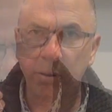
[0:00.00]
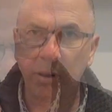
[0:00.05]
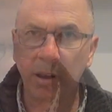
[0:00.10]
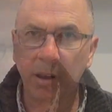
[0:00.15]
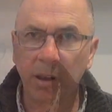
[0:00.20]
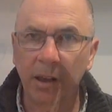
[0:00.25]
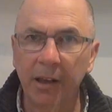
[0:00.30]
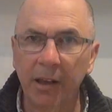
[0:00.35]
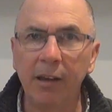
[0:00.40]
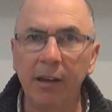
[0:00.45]

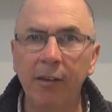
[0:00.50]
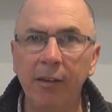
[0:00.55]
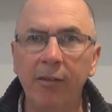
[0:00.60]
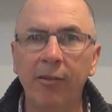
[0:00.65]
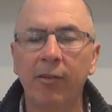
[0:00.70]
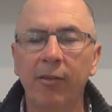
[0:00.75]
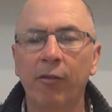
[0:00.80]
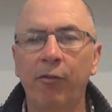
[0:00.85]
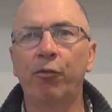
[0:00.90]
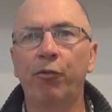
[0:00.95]
Please
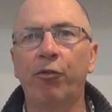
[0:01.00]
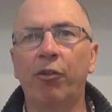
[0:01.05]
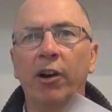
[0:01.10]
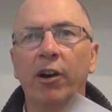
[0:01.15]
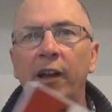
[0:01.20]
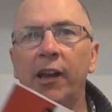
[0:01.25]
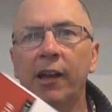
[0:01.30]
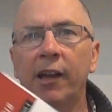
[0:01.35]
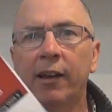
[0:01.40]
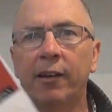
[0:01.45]
feel
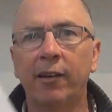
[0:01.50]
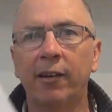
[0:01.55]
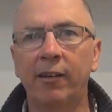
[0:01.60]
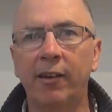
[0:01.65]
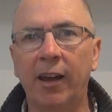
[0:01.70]
free to